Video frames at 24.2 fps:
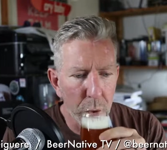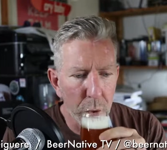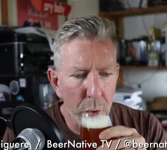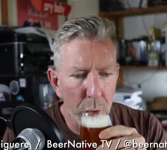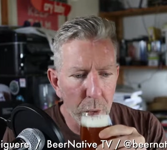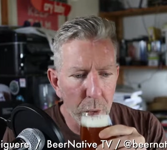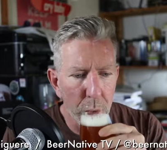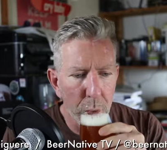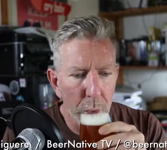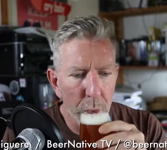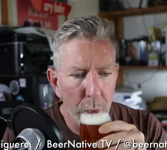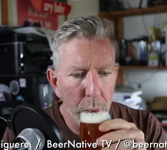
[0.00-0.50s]

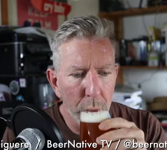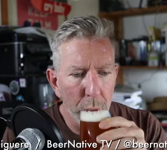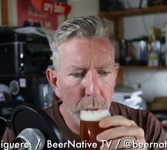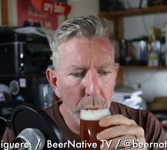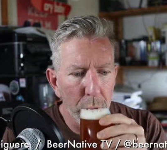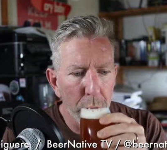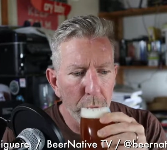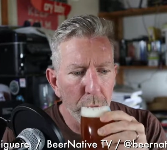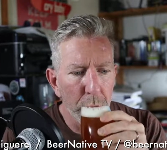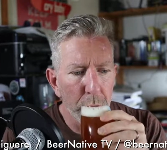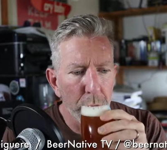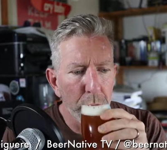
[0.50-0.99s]

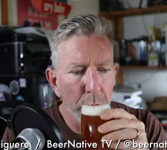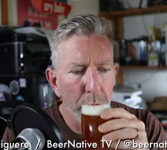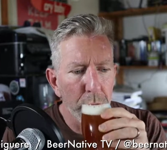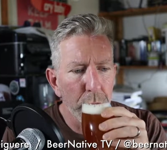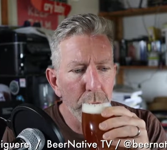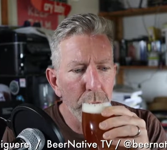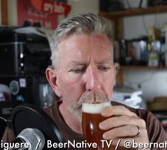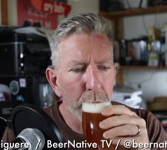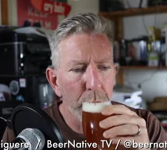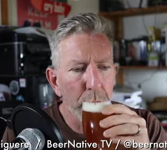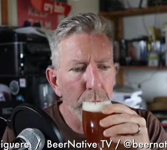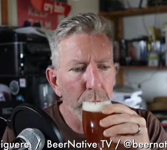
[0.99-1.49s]

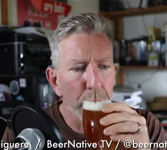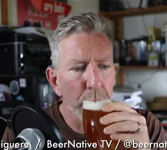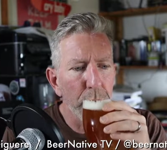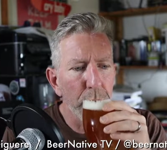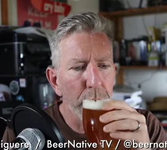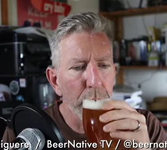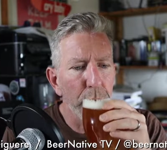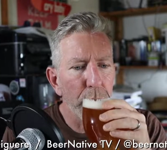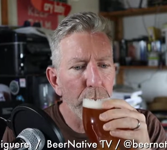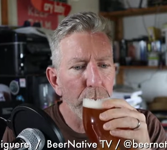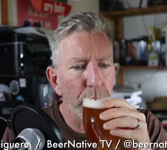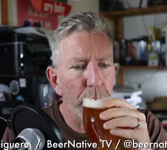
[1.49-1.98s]

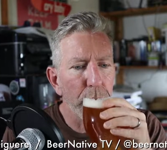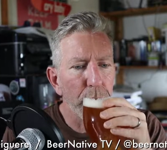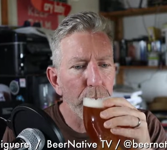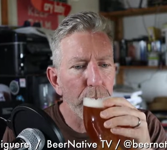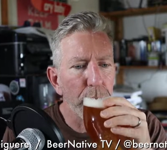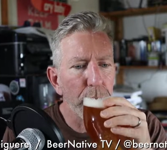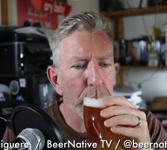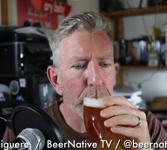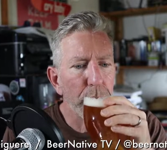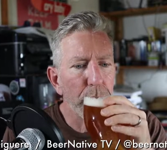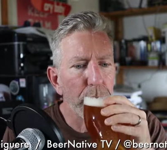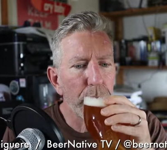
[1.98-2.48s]

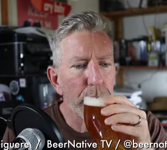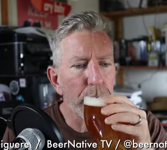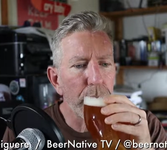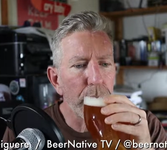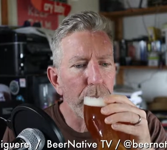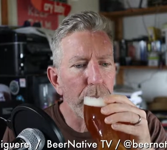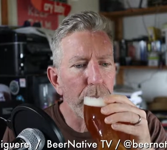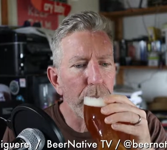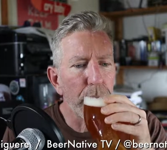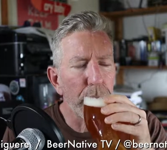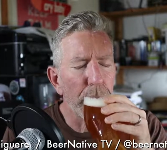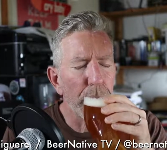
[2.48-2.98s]

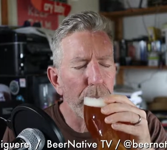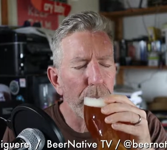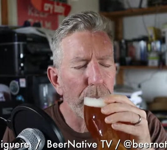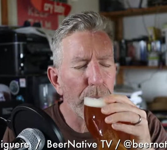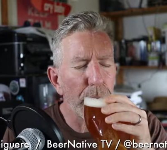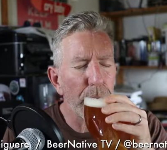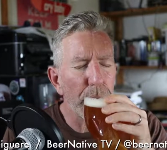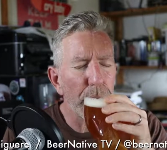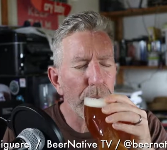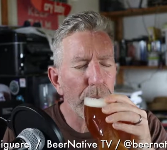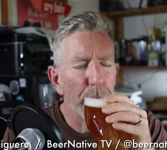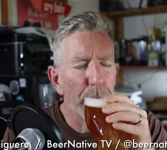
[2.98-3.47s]

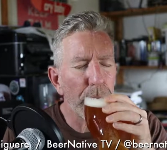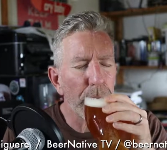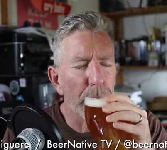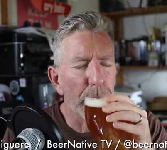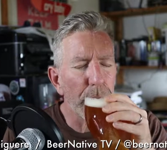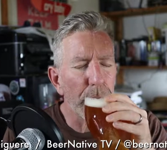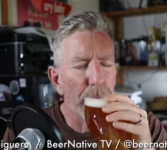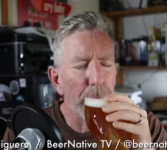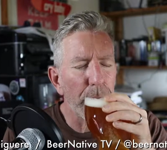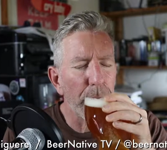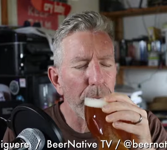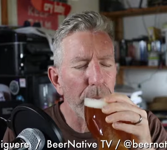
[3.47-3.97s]

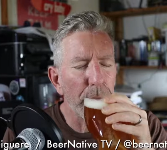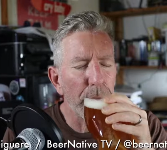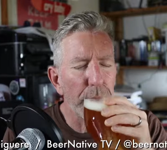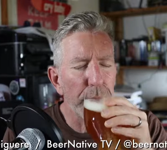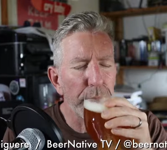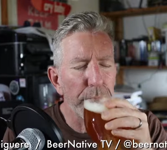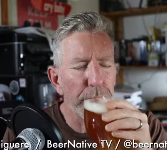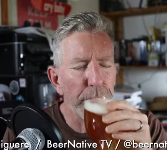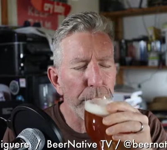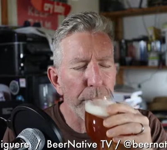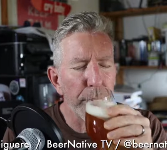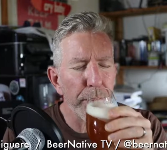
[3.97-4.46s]

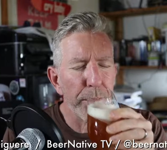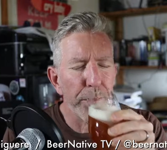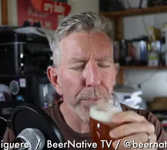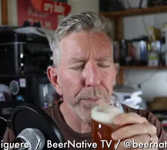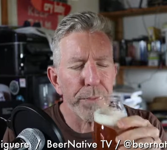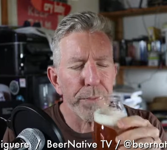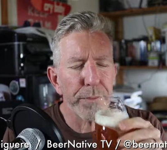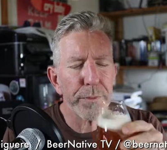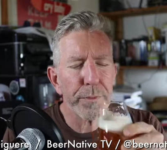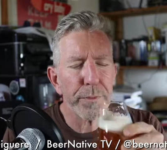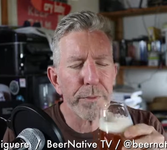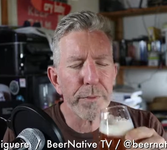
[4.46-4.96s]

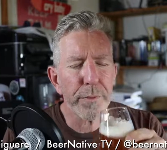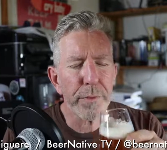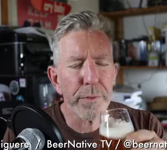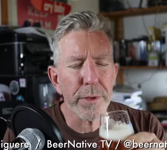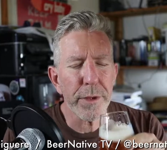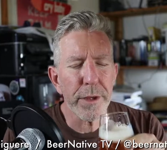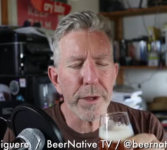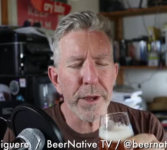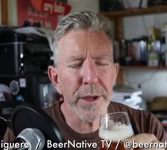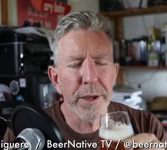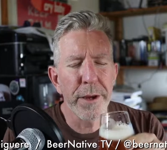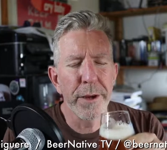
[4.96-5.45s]

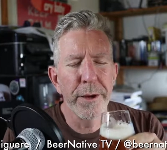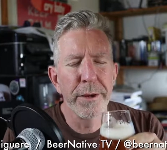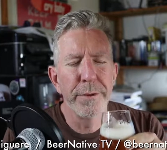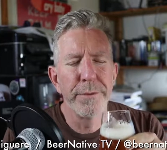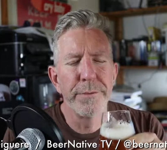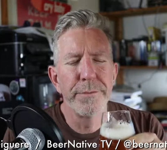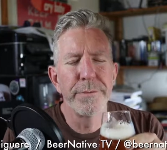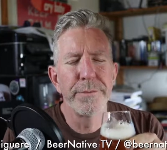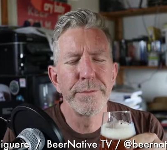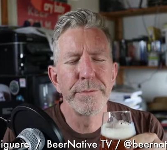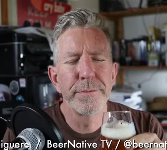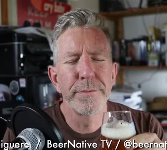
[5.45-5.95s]

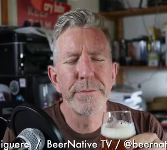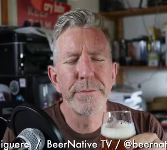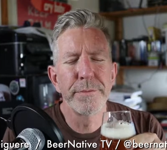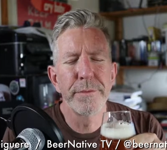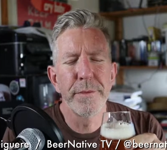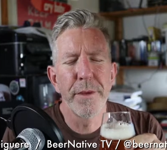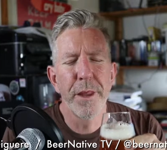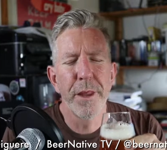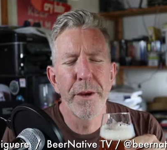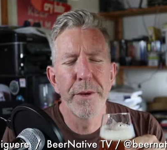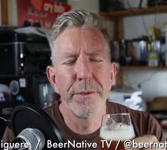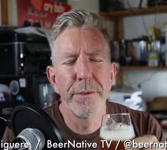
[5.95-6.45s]

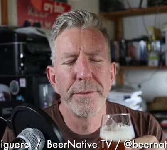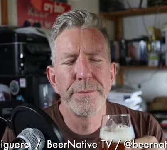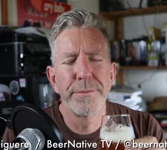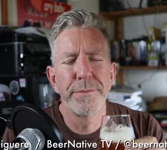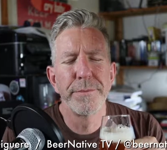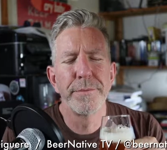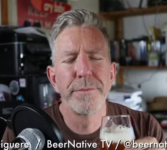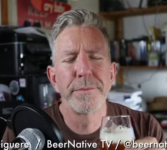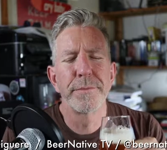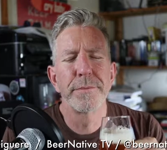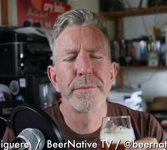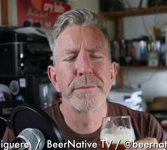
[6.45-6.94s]

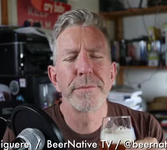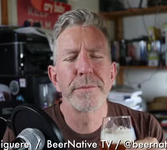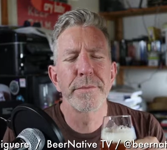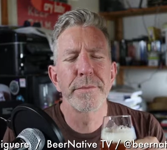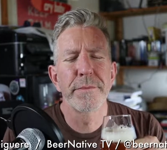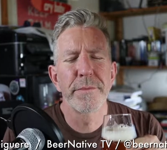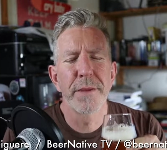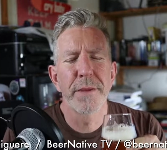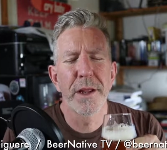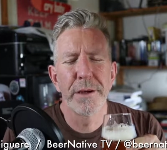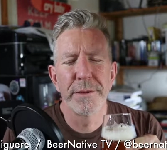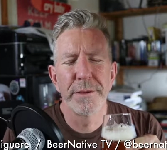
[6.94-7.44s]

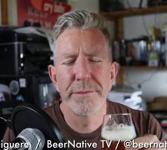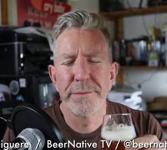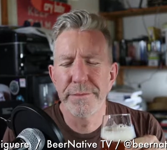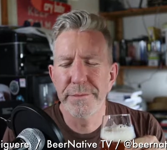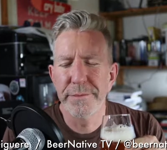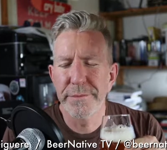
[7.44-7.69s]
(no one is talking)